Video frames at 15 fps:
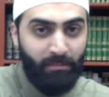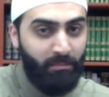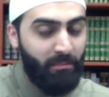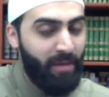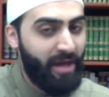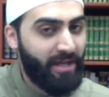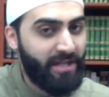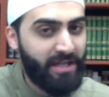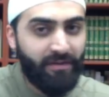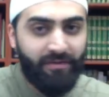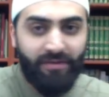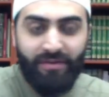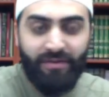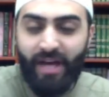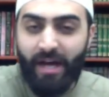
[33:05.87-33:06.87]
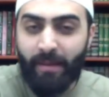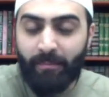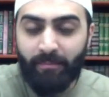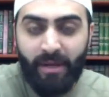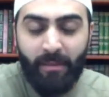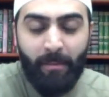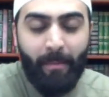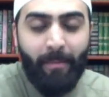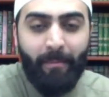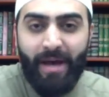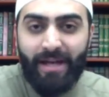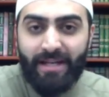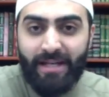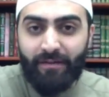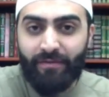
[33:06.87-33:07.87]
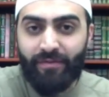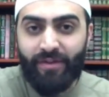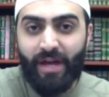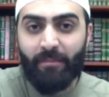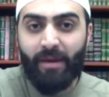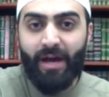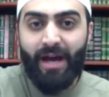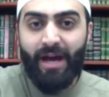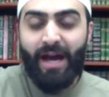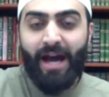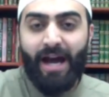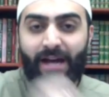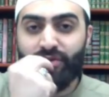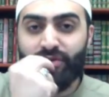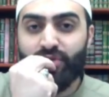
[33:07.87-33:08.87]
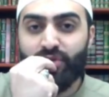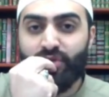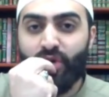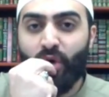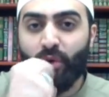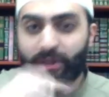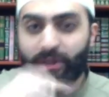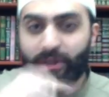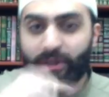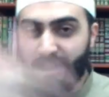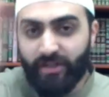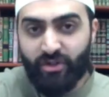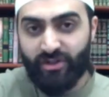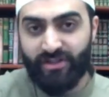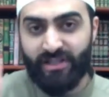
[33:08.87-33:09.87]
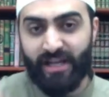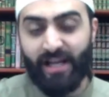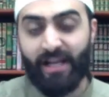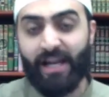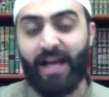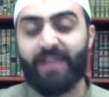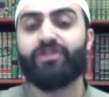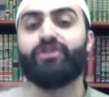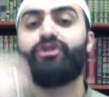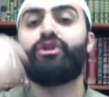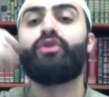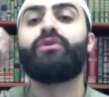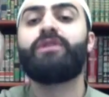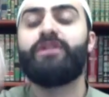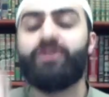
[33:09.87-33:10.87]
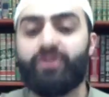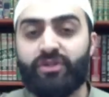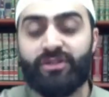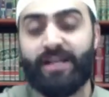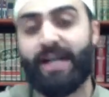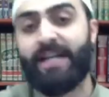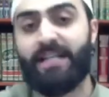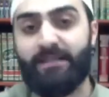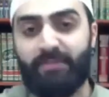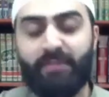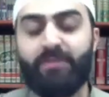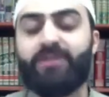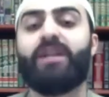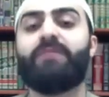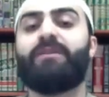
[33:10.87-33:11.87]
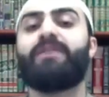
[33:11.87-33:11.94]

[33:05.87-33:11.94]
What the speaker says: Many of them had no allegiance to al-Hasan, no allegiance to Ali ibn Abi Talib,